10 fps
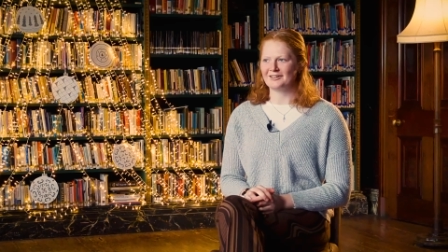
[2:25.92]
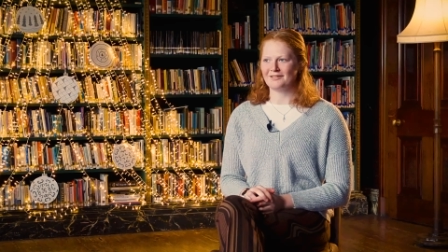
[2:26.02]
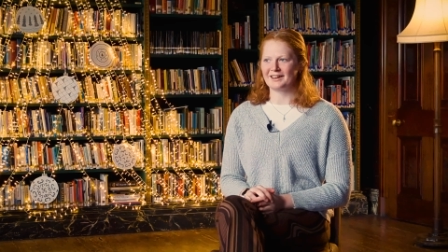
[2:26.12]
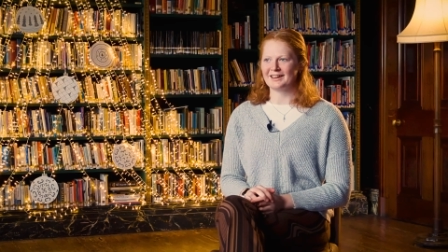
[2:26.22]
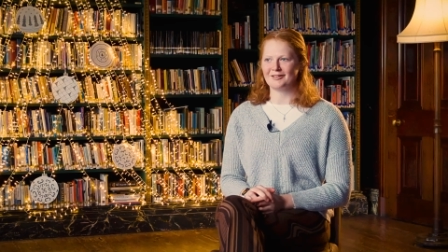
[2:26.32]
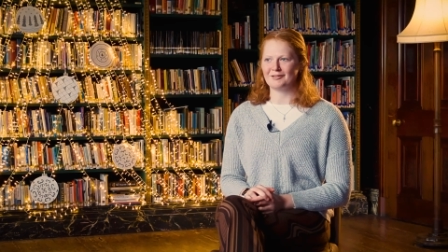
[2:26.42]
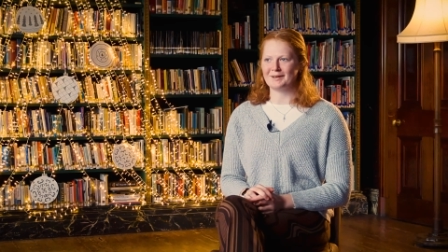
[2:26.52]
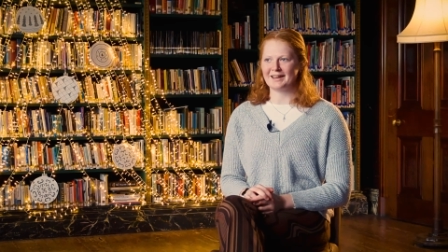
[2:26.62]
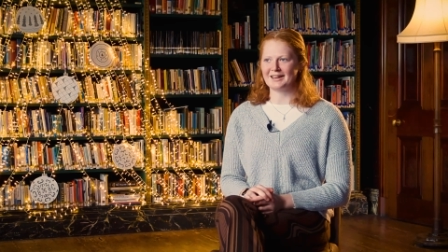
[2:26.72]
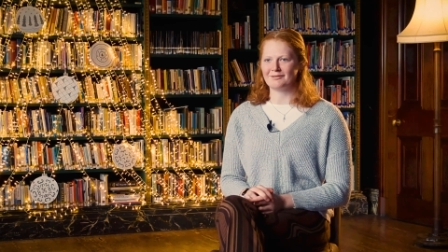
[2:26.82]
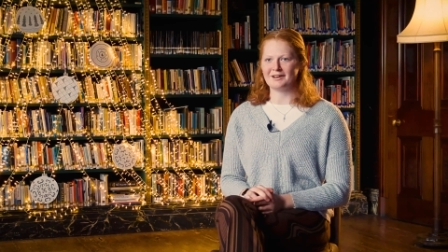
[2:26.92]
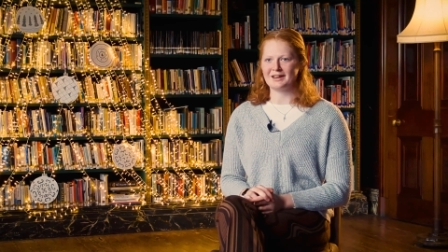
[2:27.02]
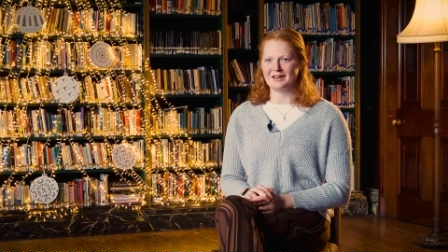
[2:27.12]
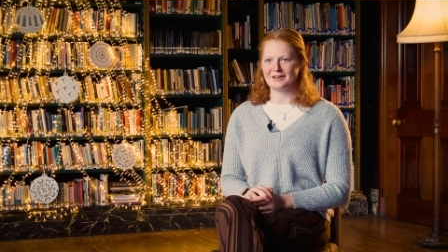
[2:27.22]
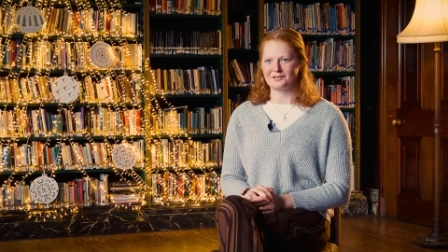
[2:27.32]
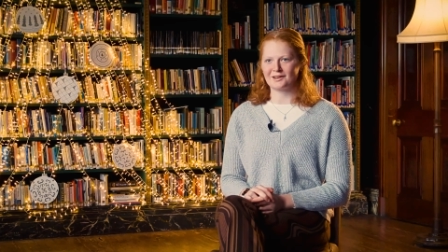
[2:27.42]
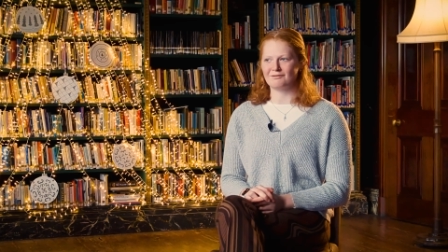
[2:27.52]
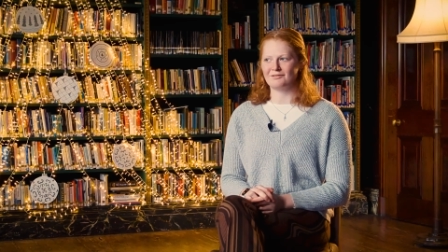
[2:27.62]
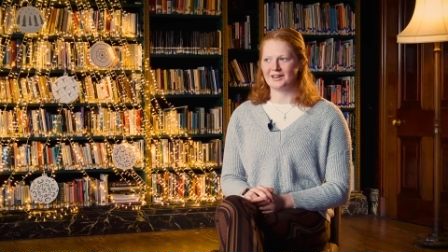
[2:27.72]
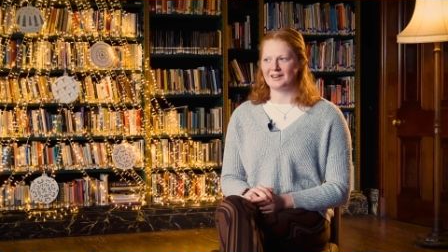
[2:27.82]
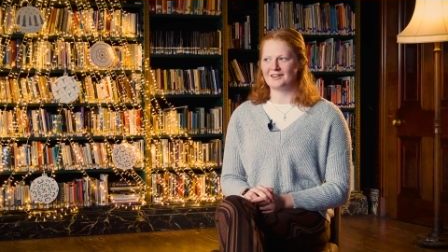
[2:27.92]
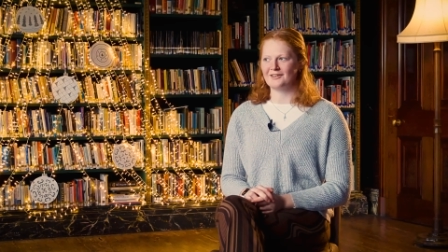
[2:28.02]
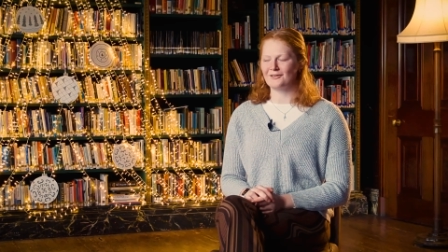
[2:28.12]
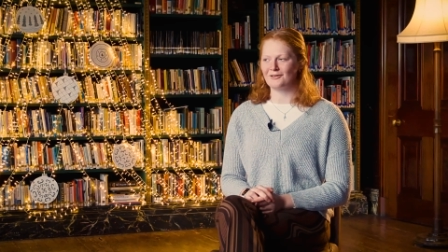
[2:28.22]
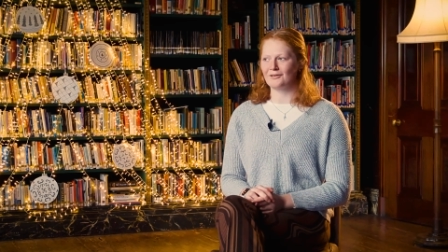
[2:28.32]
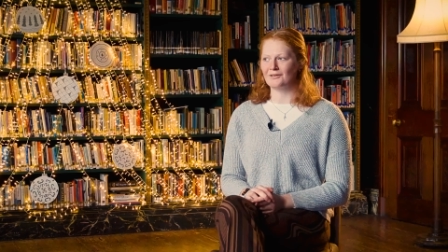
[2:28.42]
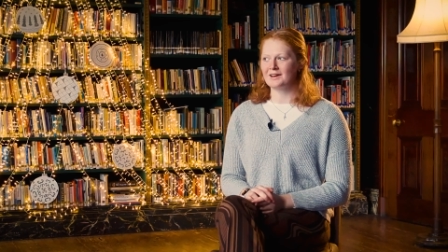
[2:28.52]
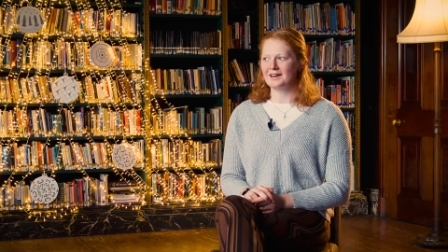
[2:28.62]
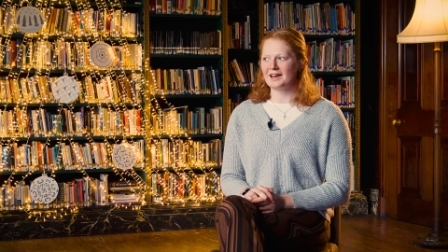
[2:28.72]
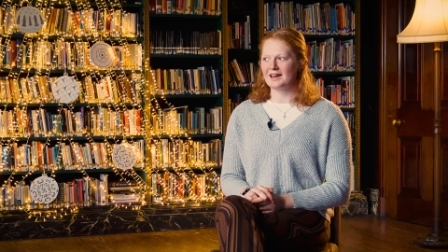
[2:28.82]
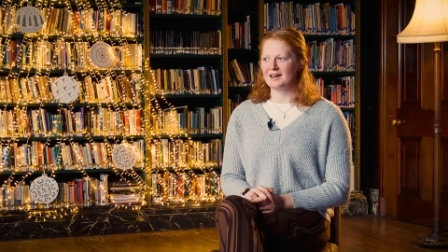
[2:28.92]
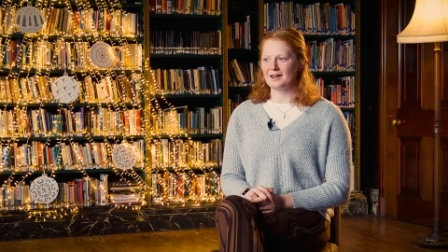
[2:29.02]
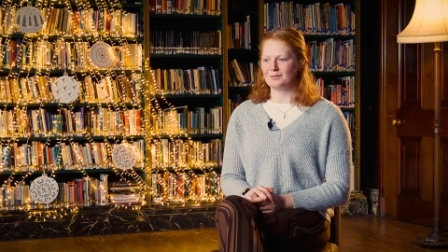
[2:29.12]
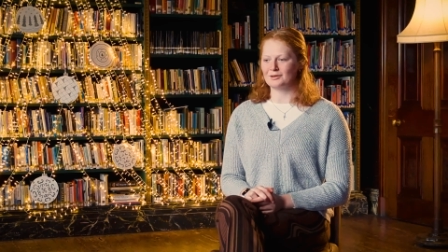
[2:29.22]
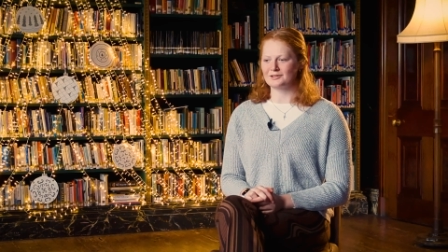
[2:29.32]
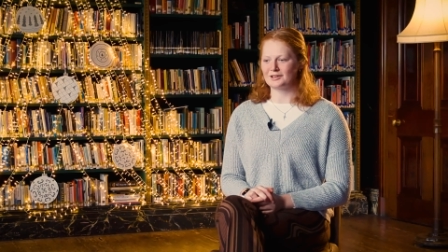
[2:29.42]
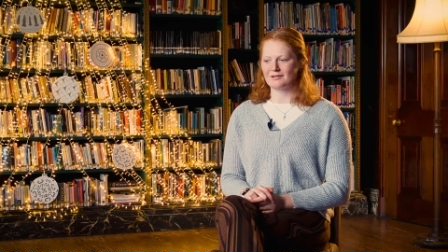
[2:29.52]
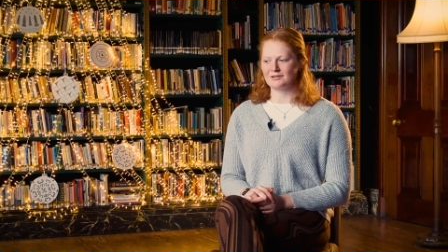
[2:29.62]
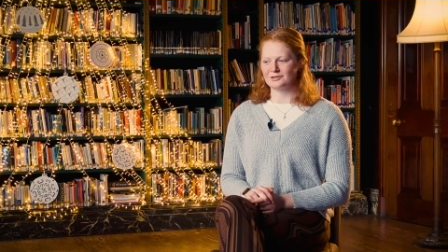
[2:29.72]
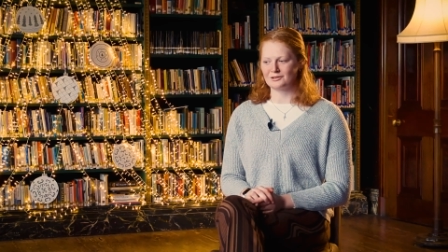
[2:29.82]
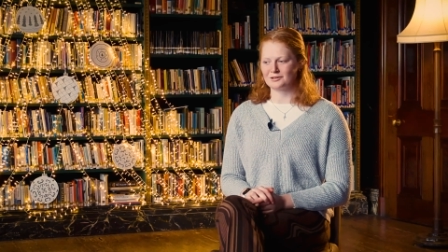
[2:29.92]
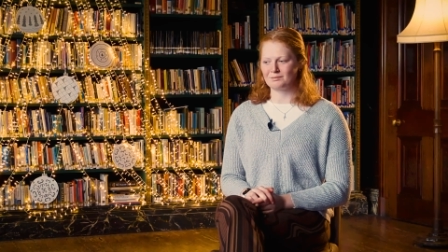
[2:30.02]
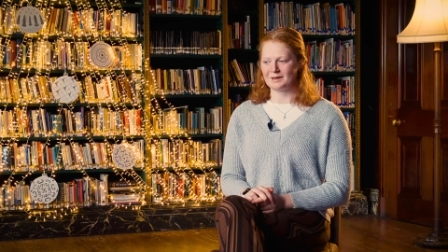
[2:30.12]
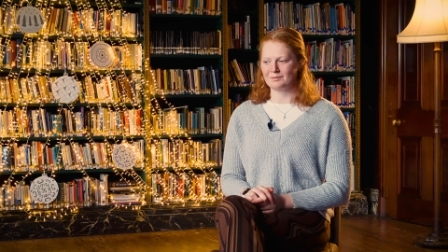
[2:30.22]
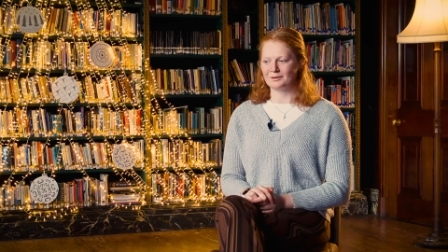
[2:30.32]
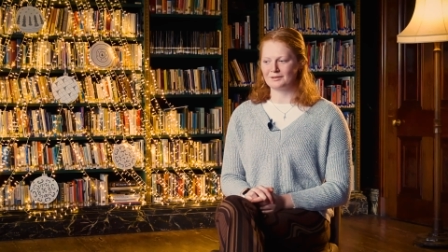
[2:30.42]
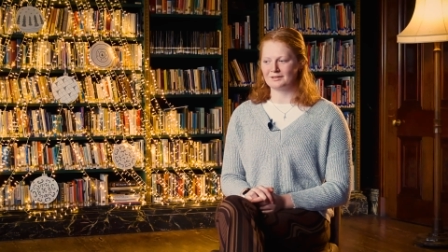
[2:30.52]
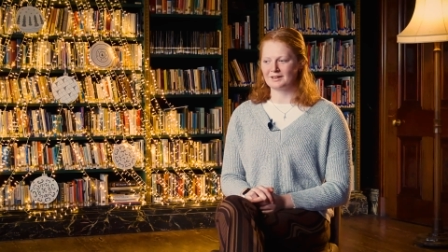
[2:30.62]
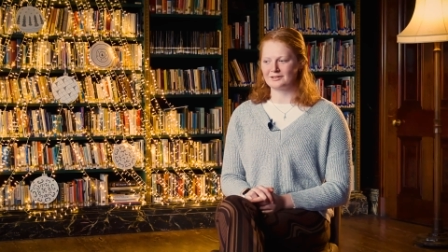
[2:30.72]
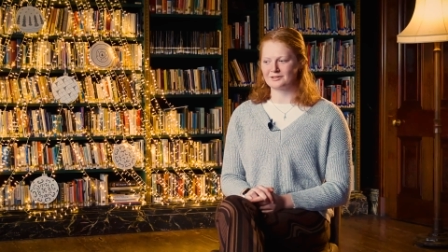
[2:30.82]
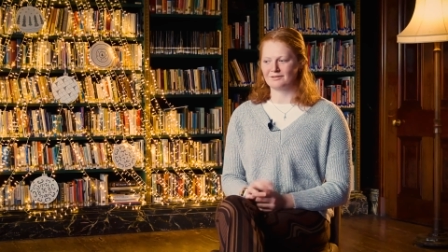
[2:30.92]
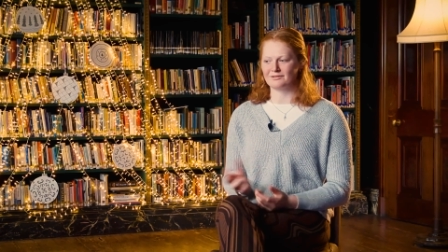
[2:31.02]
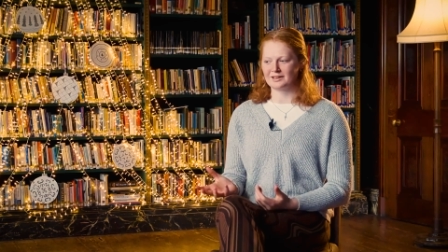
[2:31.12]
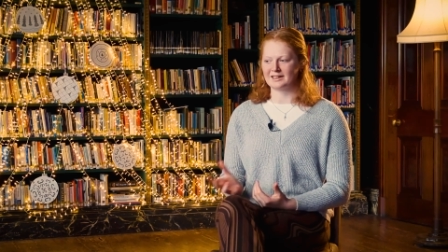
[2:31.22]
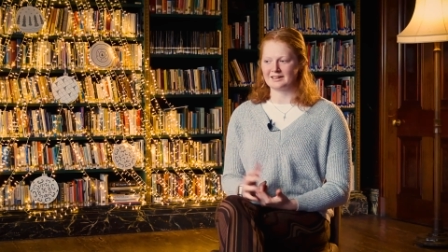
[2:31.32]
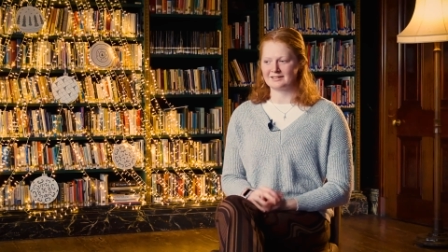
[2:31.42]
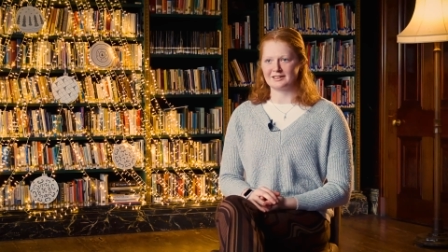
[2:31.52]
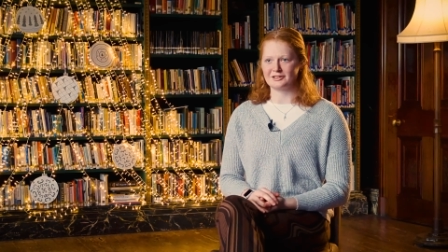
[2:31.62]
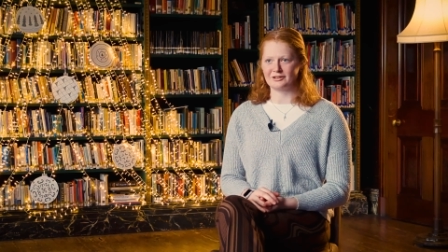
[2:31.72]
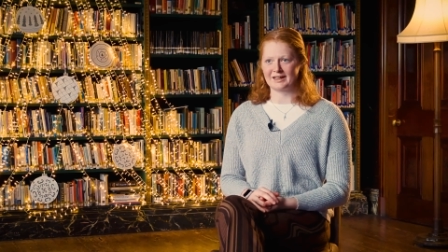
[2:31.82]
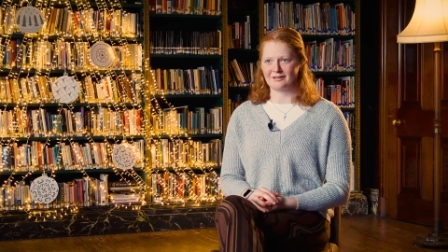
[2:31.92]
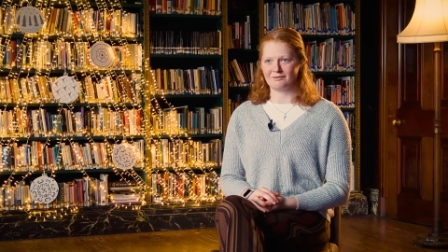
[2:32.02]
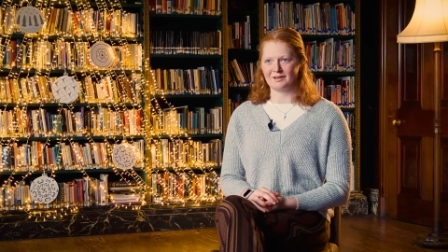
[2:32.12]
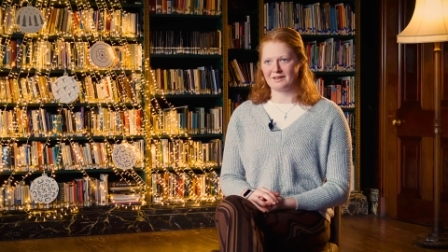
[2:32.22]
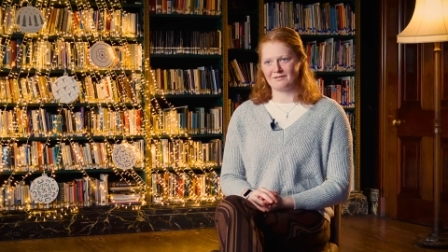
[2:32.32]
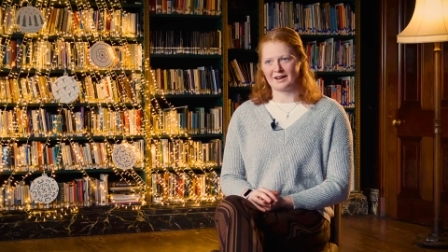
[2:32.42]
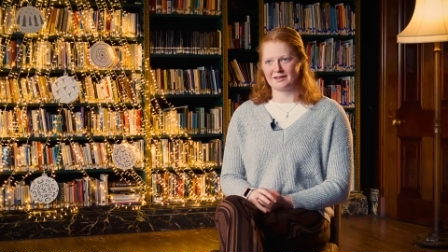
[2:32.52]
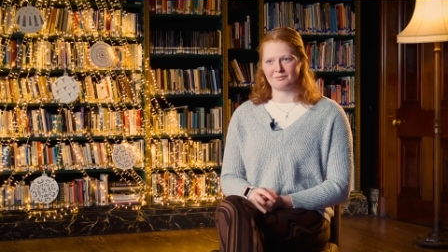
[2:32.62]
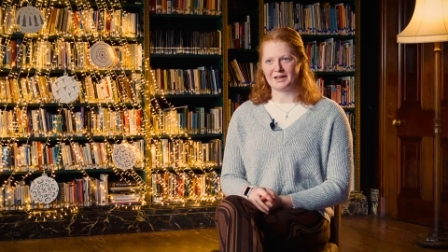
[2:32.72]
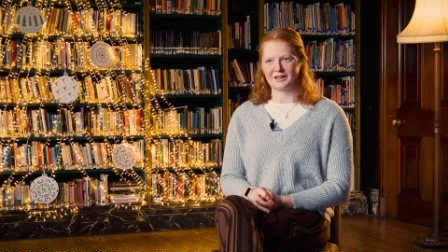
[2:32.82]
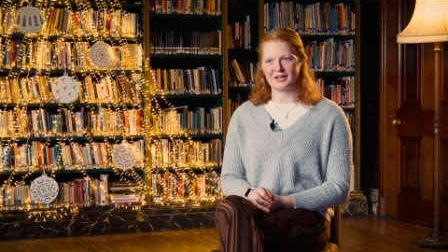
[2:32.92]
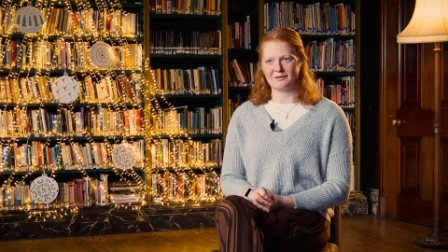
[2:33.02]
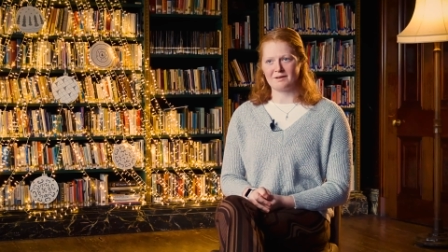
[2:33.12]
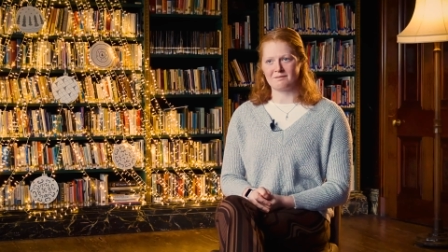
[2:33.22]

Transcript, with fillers: I don't think I would be anywhere near as confident or able to go and talk to people as confidently as I do now if I hadn't been at